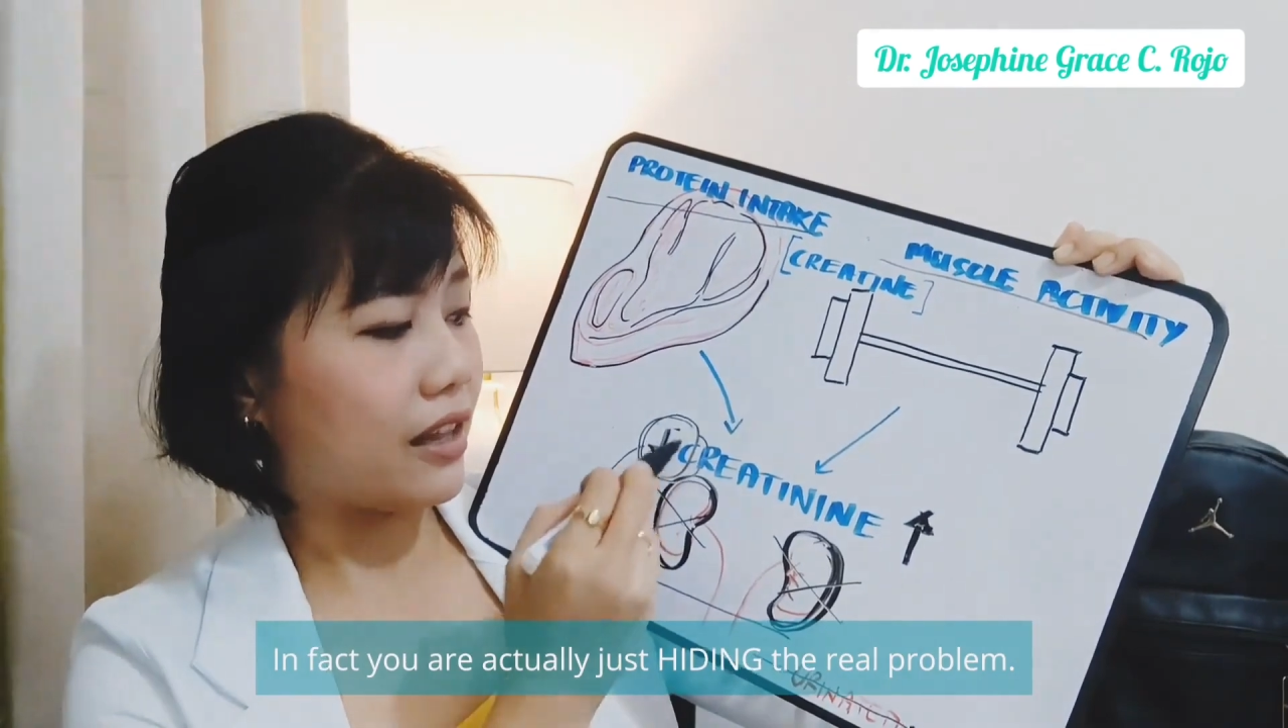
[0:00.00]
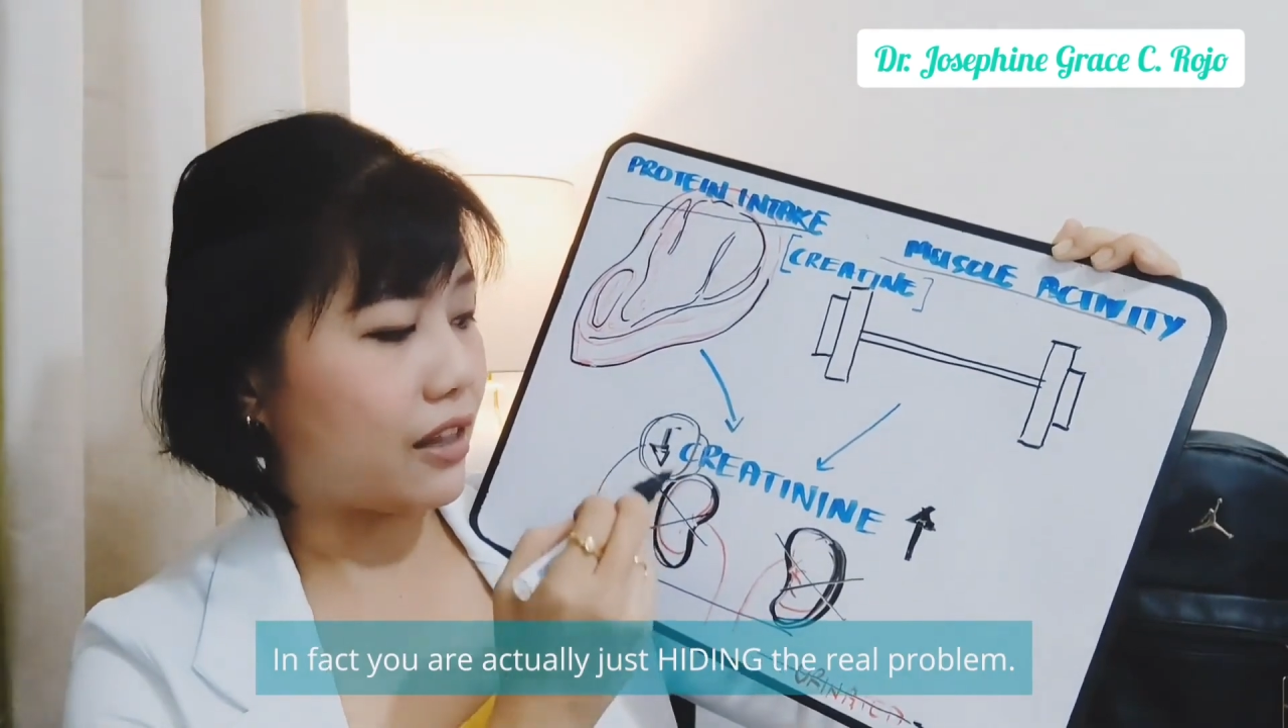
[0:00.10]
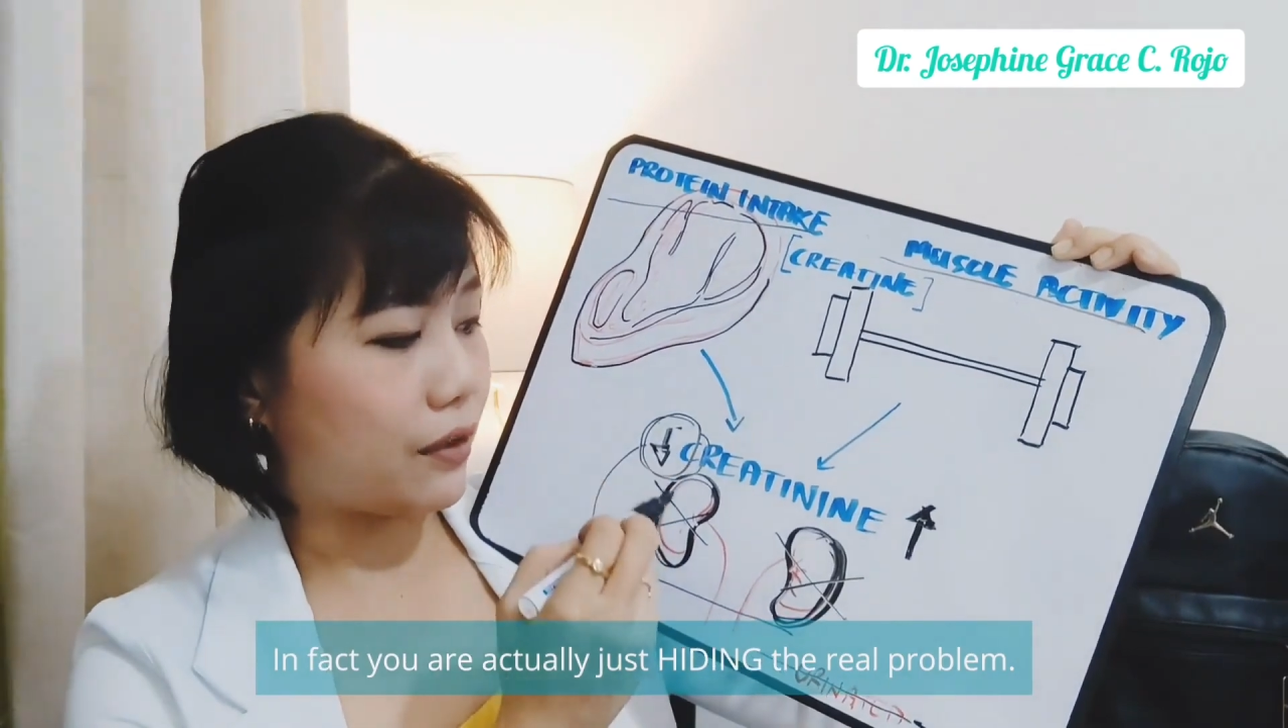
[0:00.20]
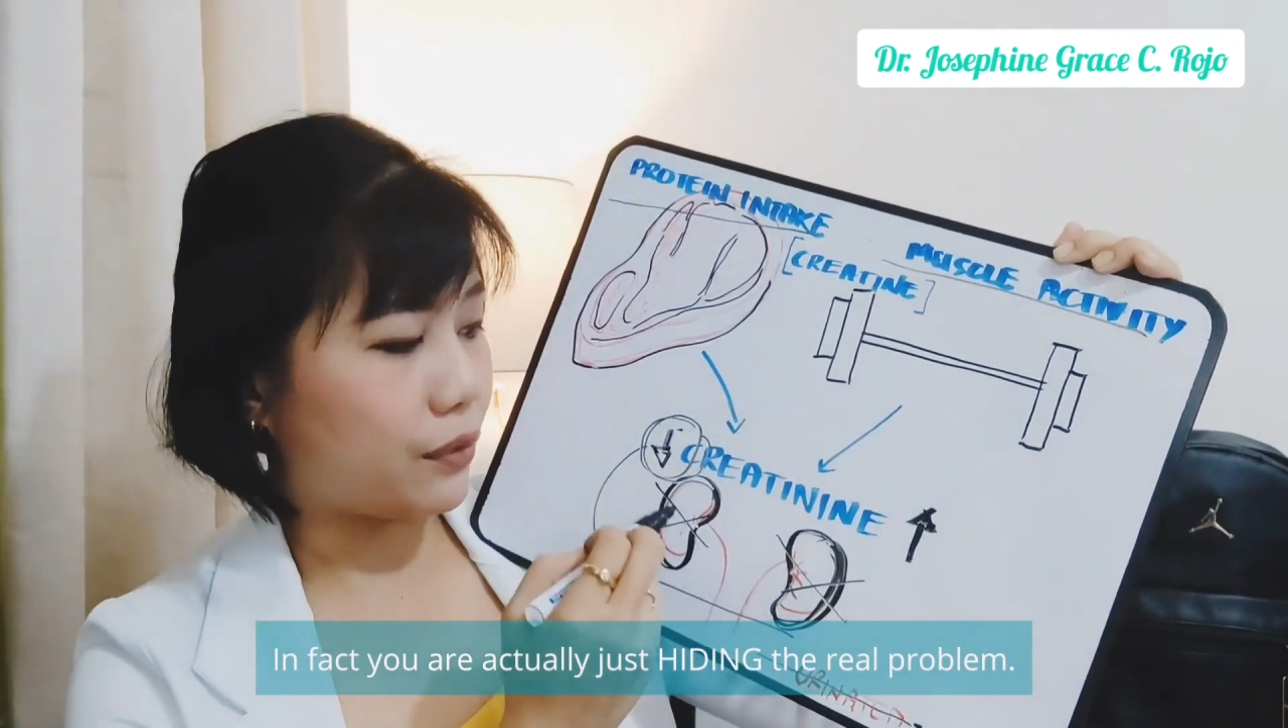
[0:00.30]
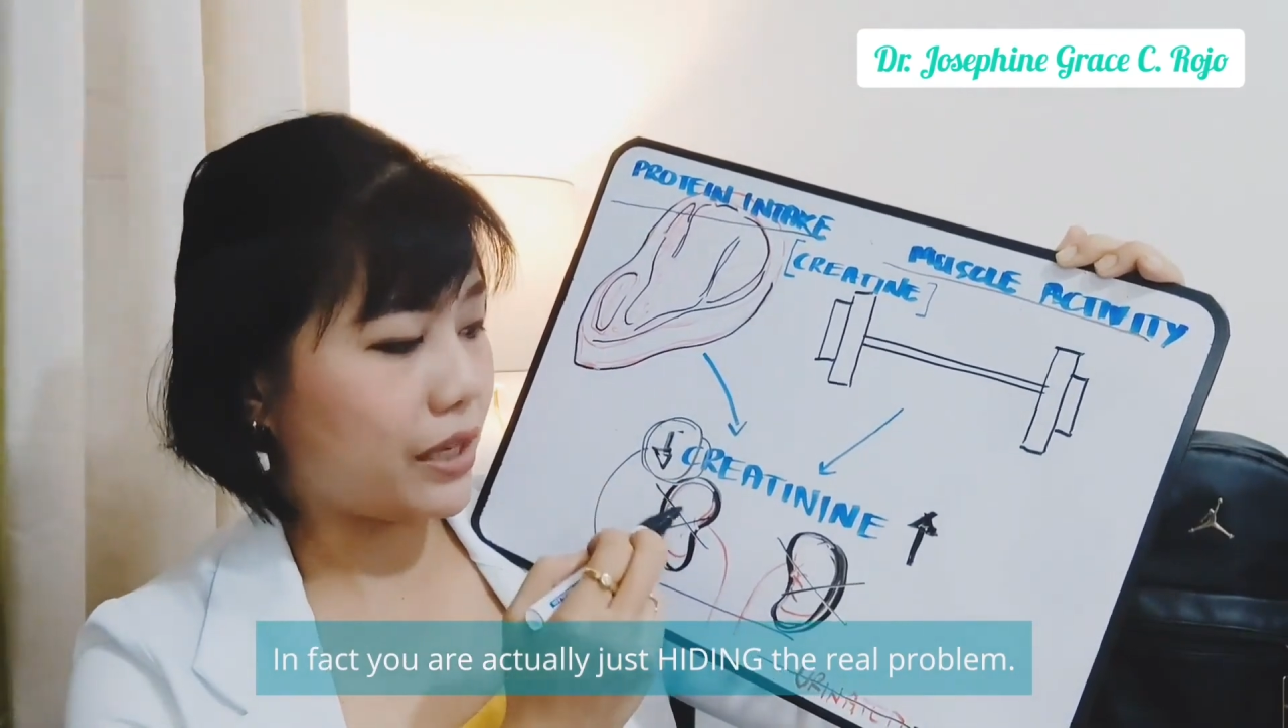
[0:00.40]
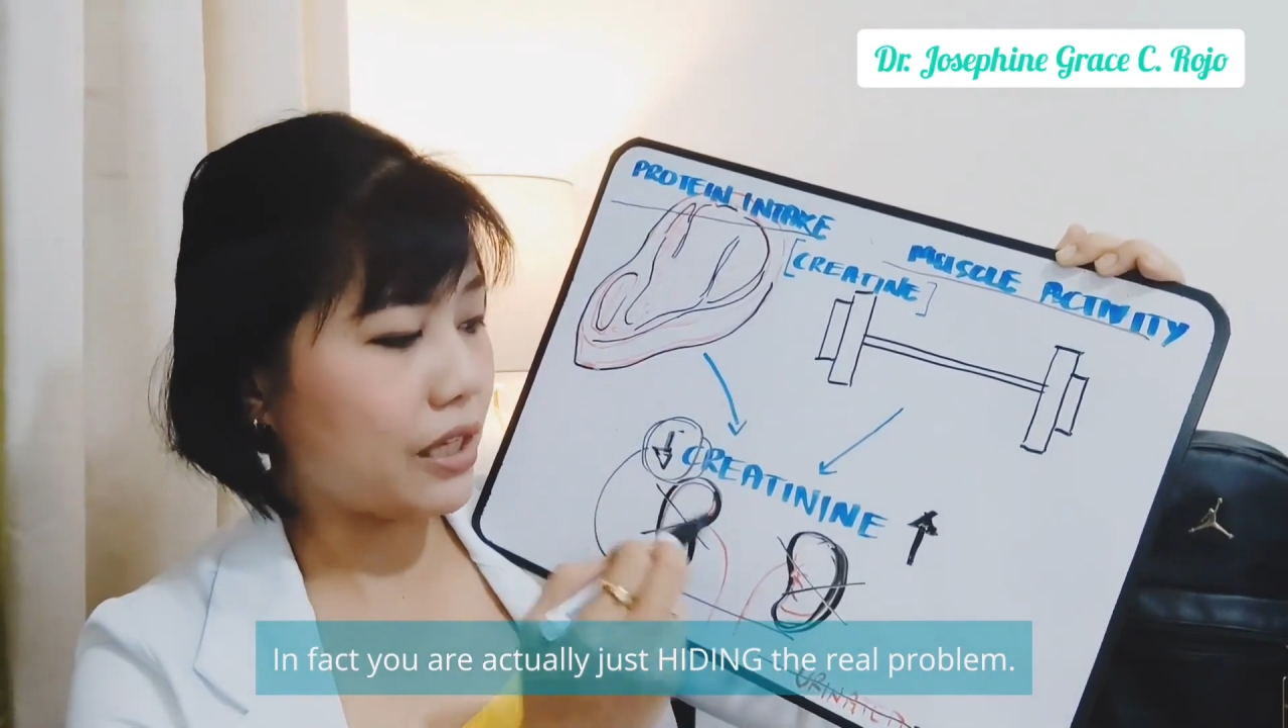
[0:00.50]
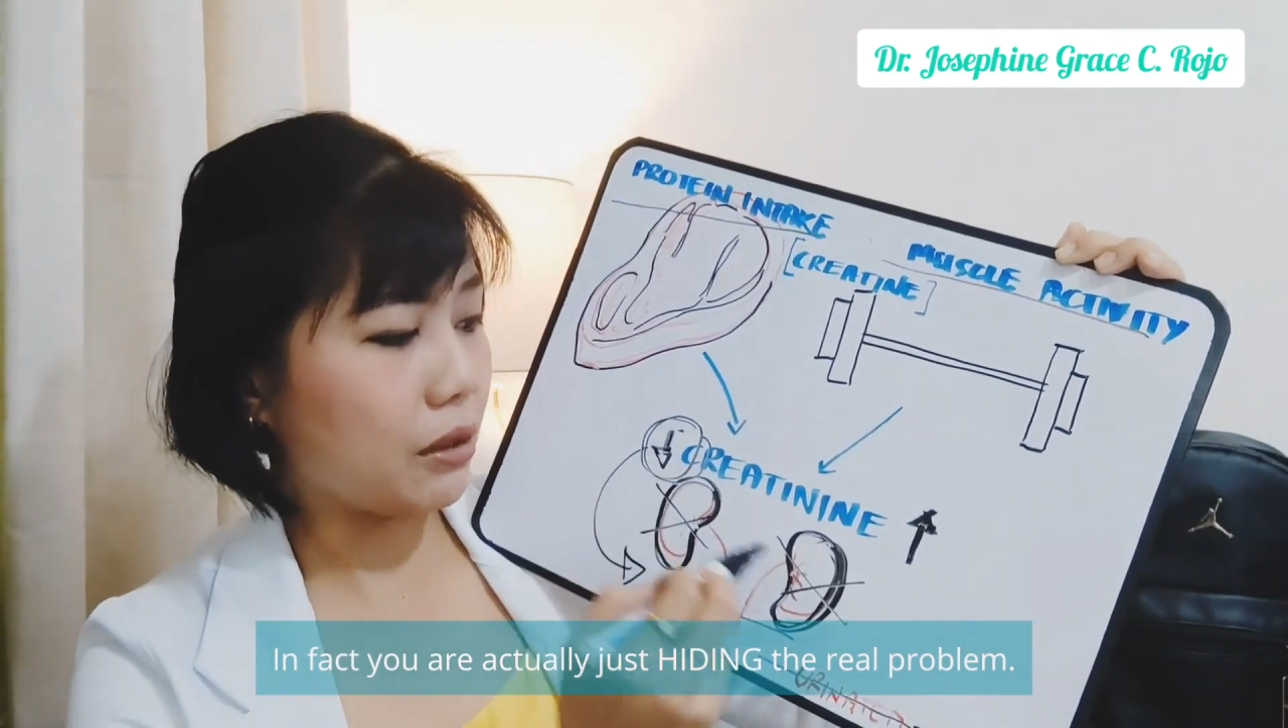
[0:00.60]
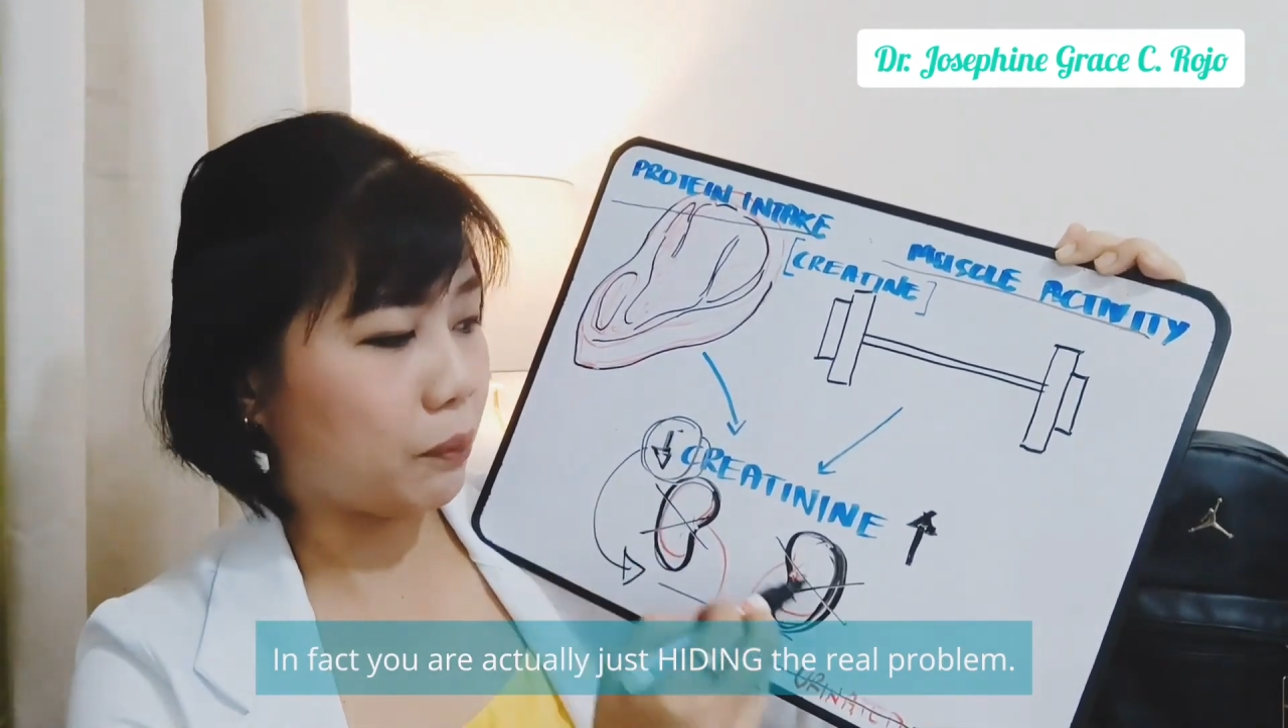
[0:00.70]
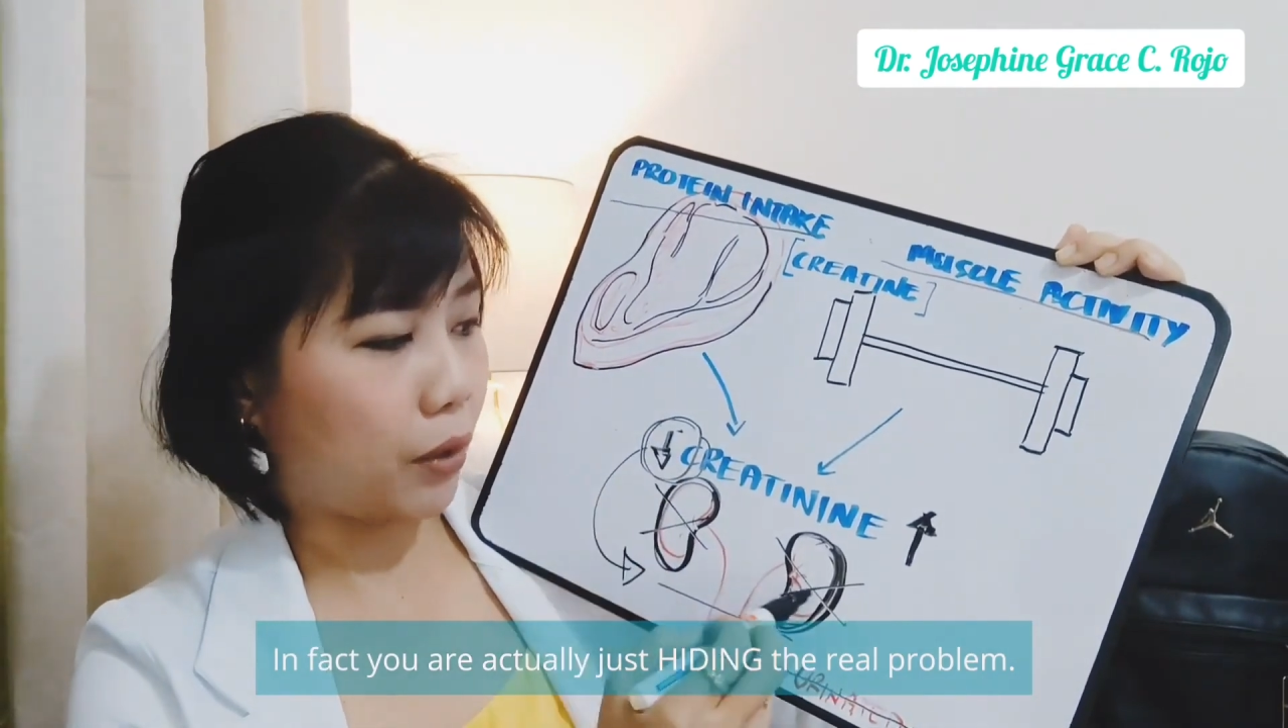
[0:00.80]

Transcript: the real